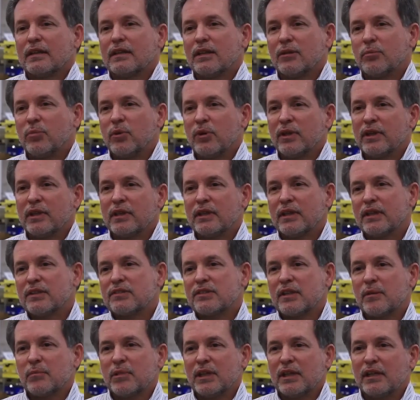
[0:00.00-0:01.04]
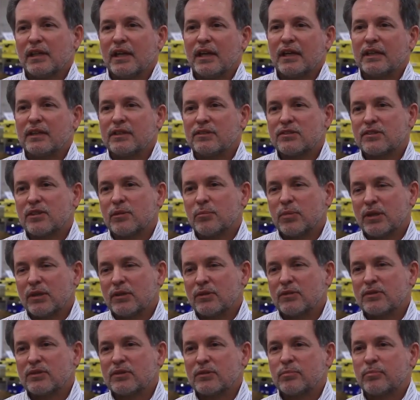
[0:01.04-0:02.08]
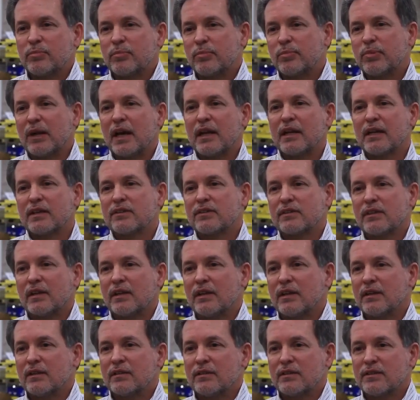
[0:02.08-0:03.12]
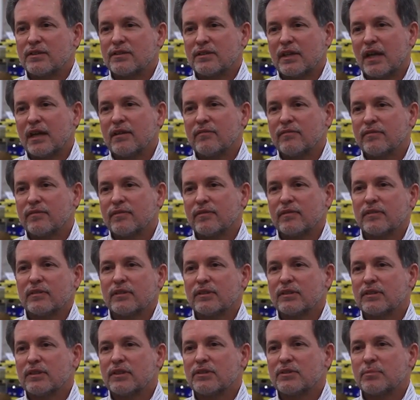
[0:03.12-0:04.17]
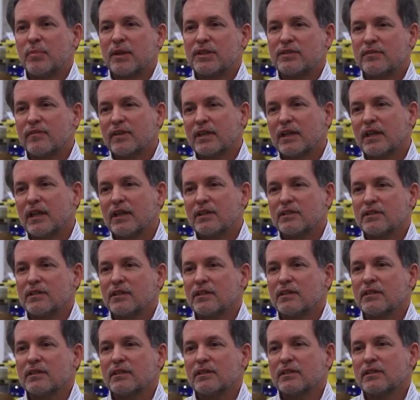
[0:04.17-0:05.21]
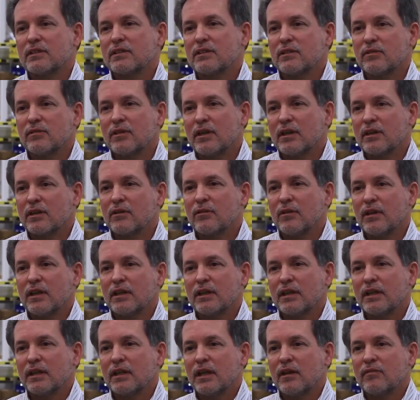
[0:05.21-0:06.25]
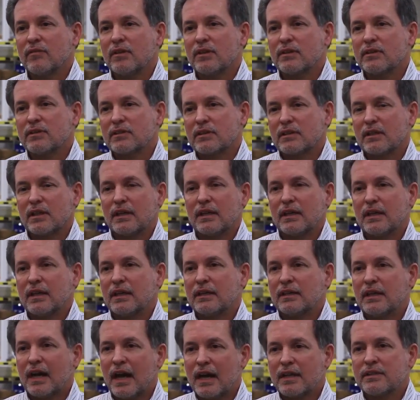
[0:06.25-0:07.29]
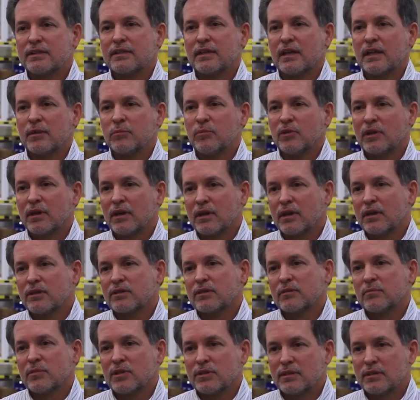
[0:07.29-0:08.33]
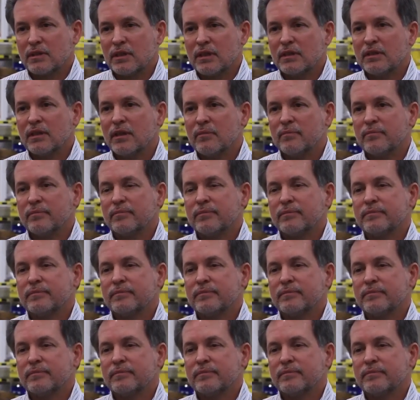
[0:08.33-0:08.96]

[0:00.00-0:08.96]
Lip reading: The point of the assembly line is to produce products that are safe, to specification, to our quality levels, on time when our customers need them.